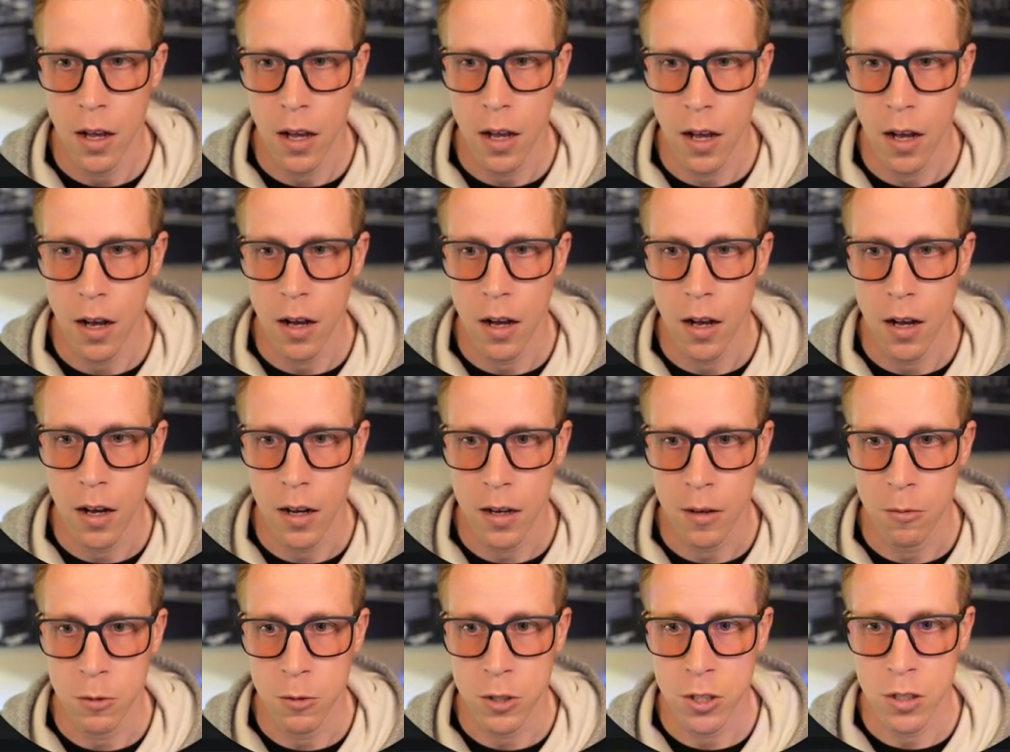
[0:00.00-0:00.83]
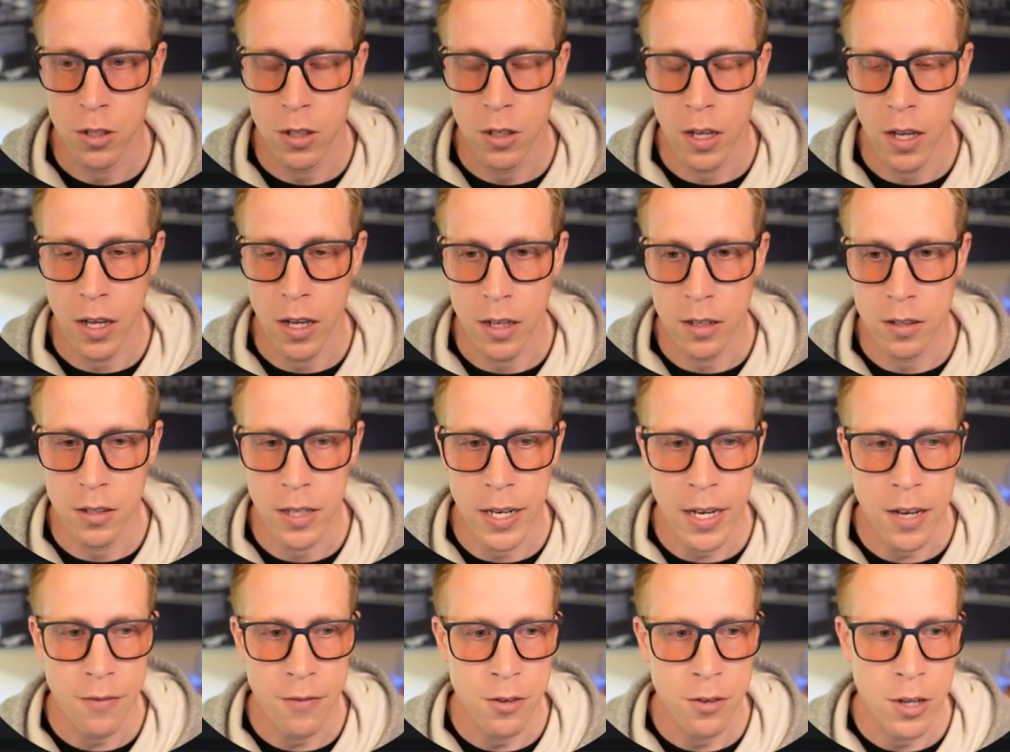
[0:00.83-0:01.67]

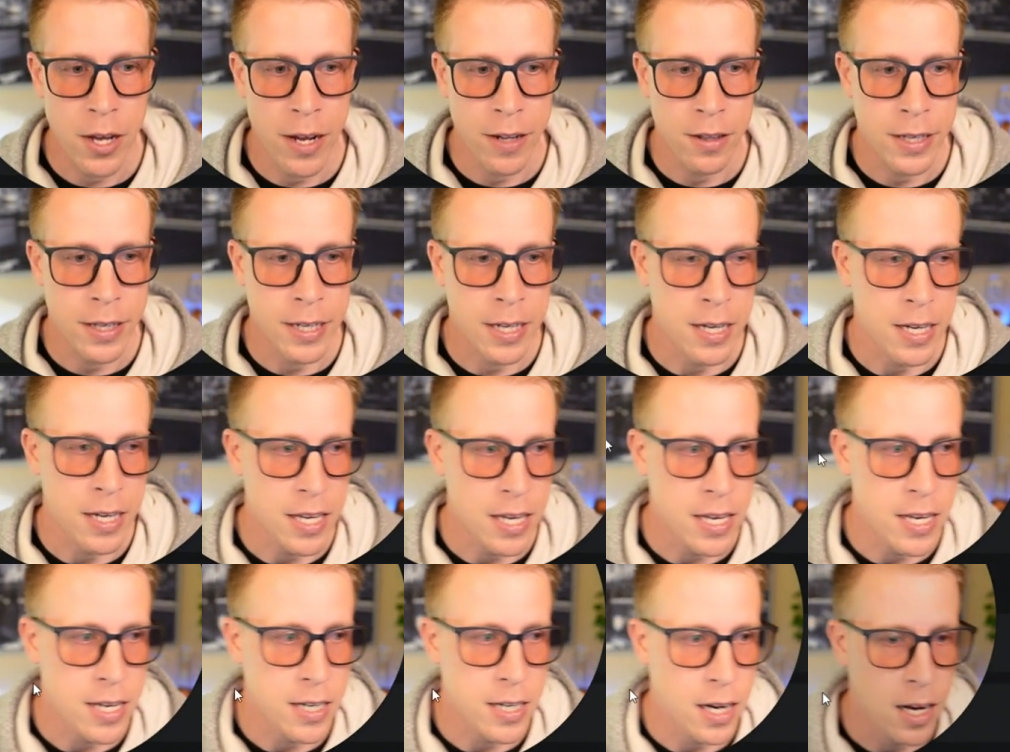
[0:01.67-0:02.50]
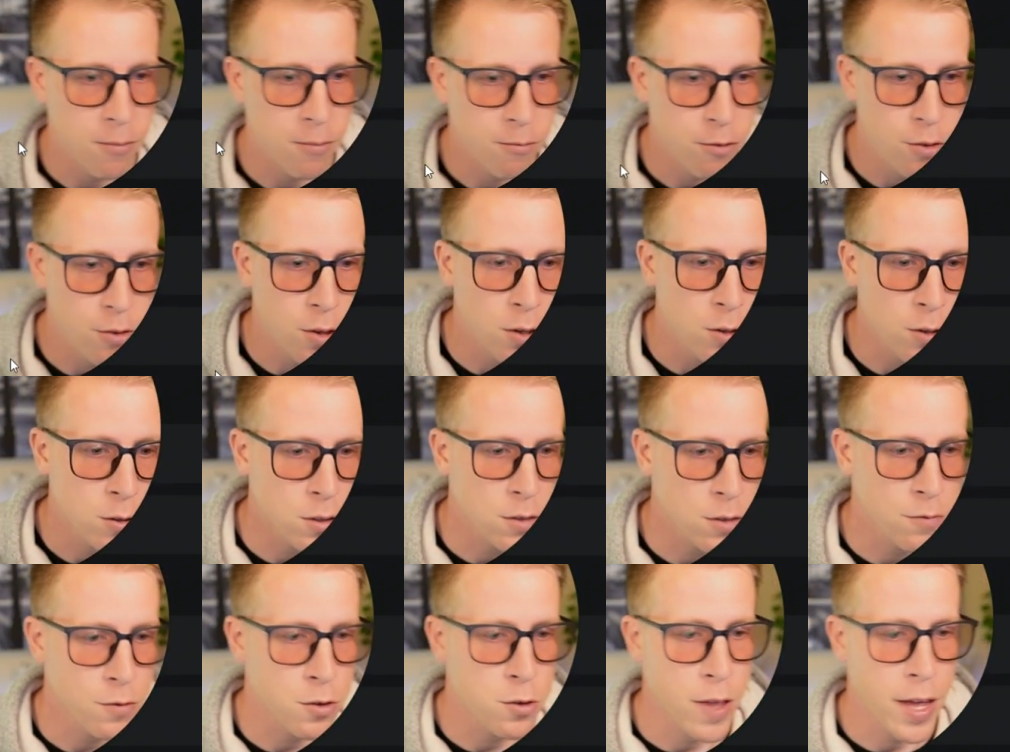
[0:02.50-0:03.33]
say if you had like an e-com, for those
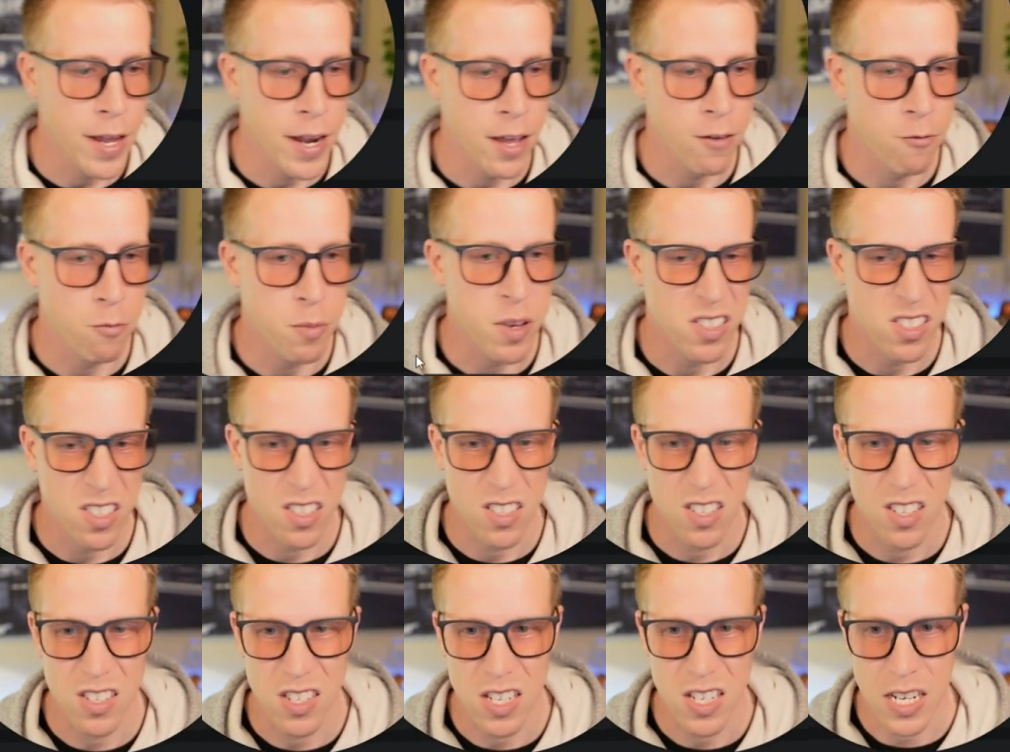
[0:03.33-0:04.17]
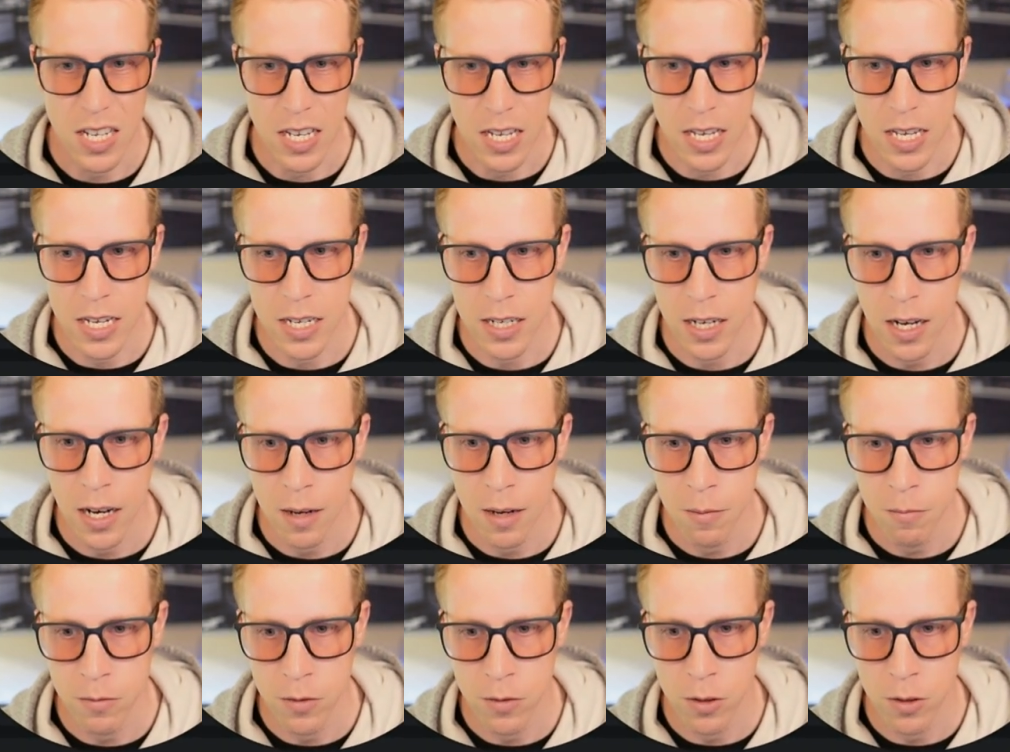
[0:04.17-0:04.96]
of you that have businesses in e-com,